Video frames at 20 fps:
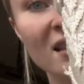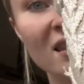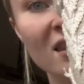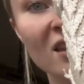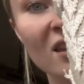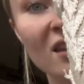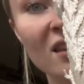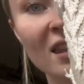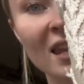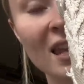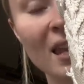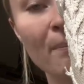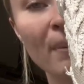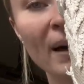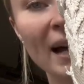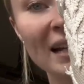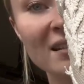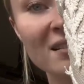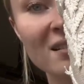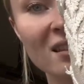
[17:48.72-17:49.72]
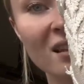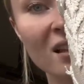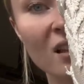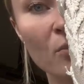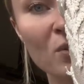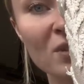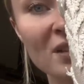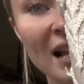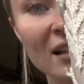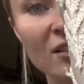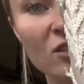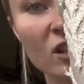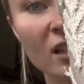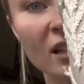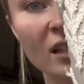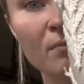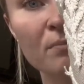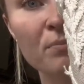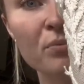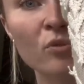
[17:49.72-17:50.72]
that the pattern was
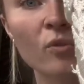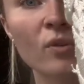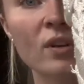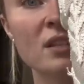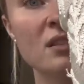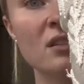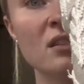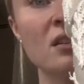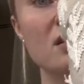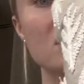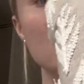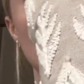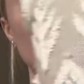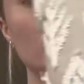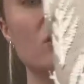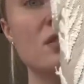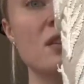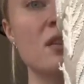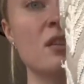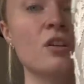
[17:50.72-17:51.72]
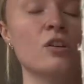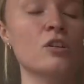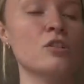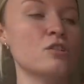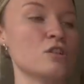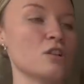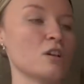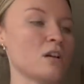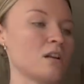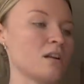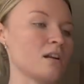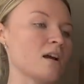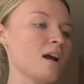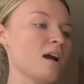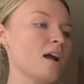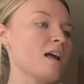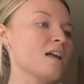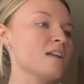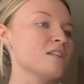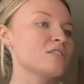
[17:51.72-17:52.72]
actually embroidered onto the cushion.
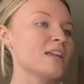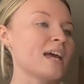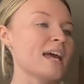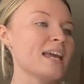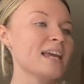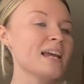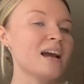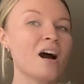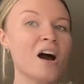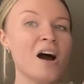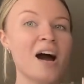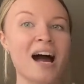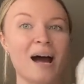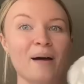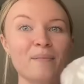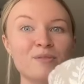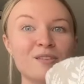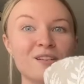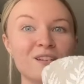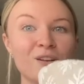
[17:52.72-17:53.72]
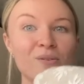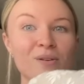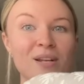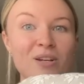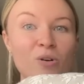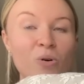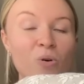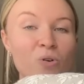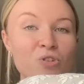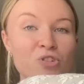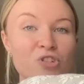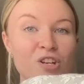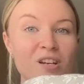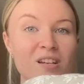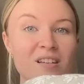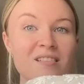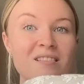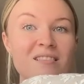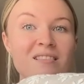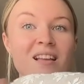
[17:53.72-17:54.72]
They are absolutely
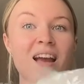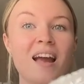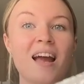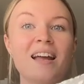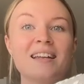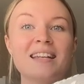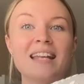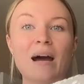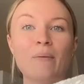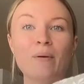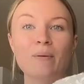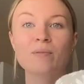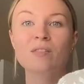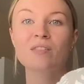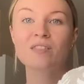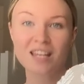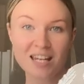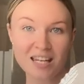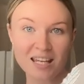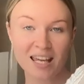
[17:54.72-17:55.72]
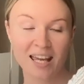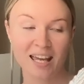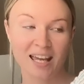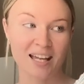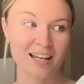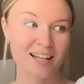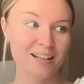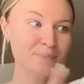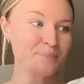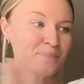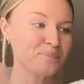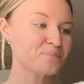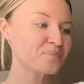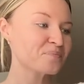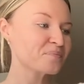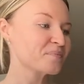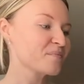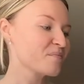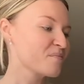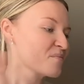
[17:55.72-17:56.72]
gorgeous. Now I'm thinking,
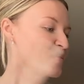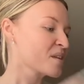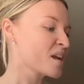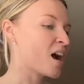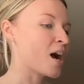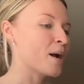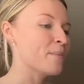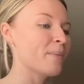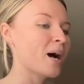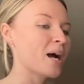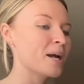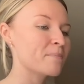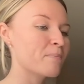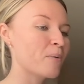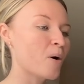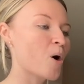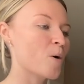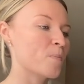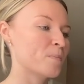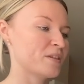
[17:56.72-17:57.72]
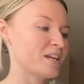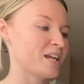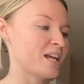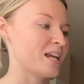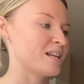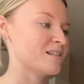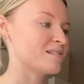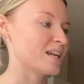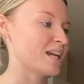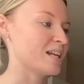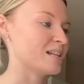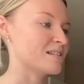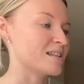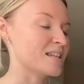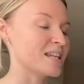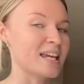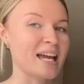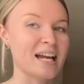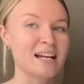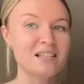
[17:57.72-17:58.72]
I might pop these into
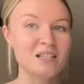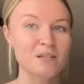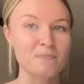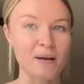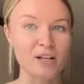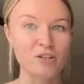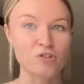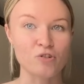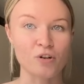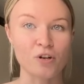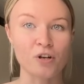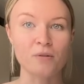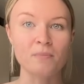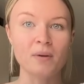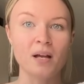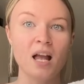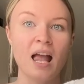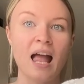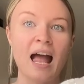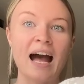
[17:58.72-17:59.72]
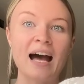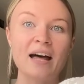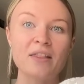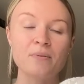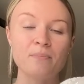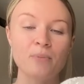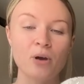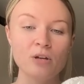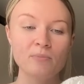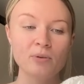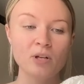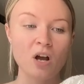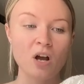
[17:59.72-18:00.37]
the guest bedroom. At the moment,